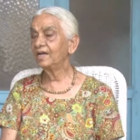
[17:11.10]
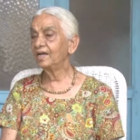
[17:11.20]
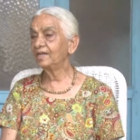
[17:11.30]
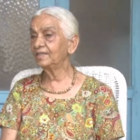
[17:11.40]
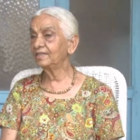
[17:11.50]

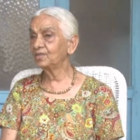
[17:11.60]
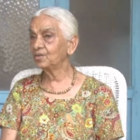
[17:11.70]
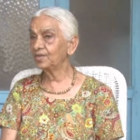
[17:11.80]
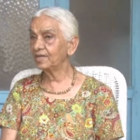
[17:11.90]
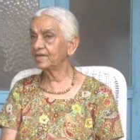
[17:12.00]
And so
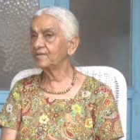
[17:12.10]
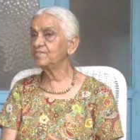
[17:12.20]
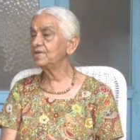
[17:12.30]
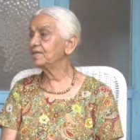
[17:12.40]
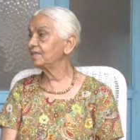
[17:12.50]
they gave
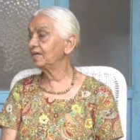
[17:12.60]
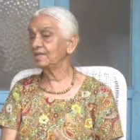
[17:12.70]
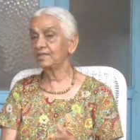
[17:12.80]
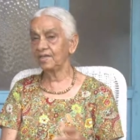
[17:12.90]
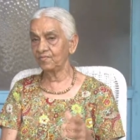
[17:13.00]

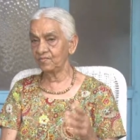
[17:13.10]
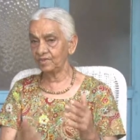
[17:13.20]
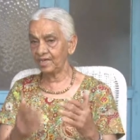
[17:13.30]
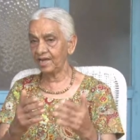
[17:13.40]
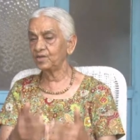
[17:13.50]
me,
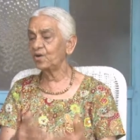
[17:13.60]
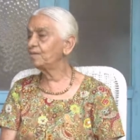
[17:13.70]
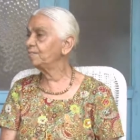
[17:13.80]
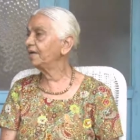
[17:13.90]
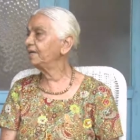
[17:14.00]
they had all
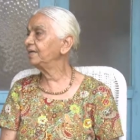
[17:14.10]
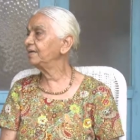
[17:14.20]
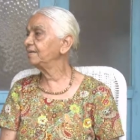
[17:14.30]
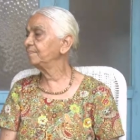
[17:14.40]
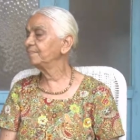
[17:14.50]
my
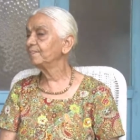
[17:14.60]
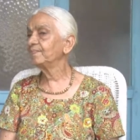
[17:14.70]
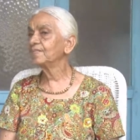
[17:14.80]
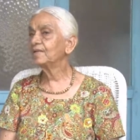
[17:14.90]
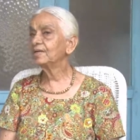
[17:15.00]

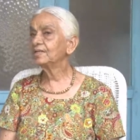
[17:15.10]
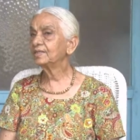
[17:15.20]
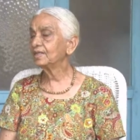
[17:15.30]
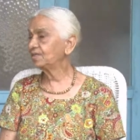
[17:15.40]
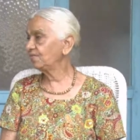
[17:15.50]

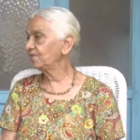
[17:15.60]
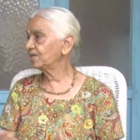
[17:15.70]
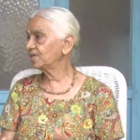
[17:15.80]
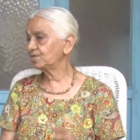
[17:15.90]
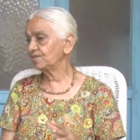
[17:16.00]

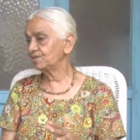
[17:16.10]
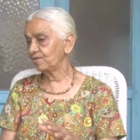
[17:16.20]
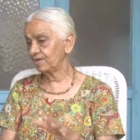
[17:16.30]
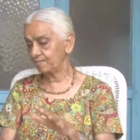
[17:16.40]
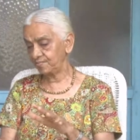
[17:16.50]
certificates, which were
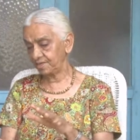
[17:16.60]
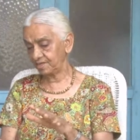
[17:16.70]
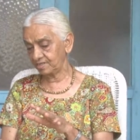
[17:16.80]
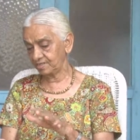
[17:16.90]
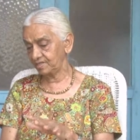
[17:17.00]
a big
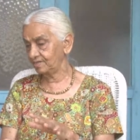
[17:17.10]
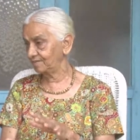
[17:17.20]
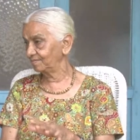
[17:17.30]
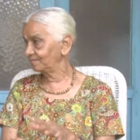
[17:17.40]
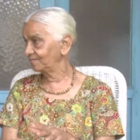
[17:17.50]

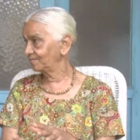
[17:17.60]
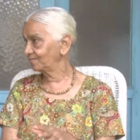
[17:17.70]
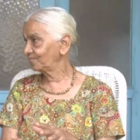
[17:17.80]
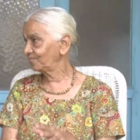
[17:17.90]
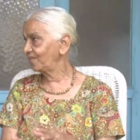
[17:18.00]

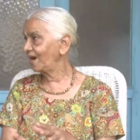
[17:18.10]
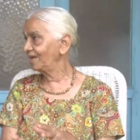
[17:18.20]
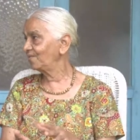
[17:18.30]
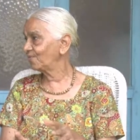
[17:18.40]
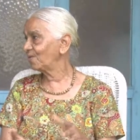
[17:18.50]

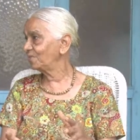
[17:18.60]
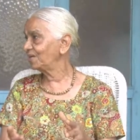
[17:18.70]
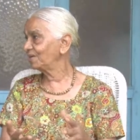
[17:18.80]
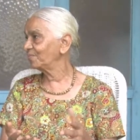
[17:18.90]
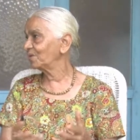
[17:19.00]
file from
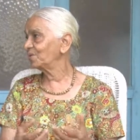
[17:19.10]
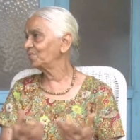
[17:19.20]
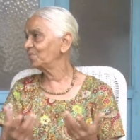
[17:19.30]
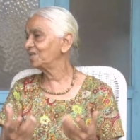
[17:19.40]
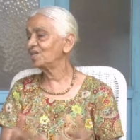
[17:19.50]
here, because
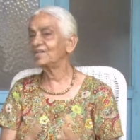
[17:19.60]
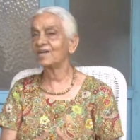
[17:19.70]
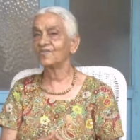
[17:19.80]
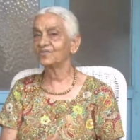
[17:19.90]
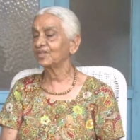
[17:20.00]
we didn't
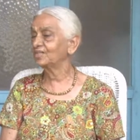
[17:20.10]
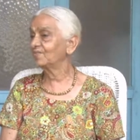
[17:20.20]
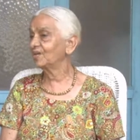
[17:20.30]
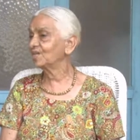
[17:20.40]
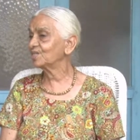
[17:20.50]
have
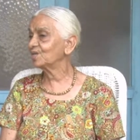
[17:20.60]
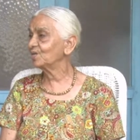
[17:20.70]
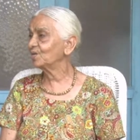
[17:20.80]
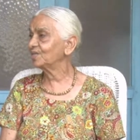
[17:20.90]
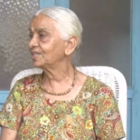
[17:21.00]
certificates in
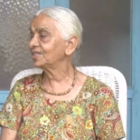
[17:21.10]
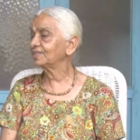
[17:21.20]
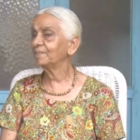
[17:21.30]
those days.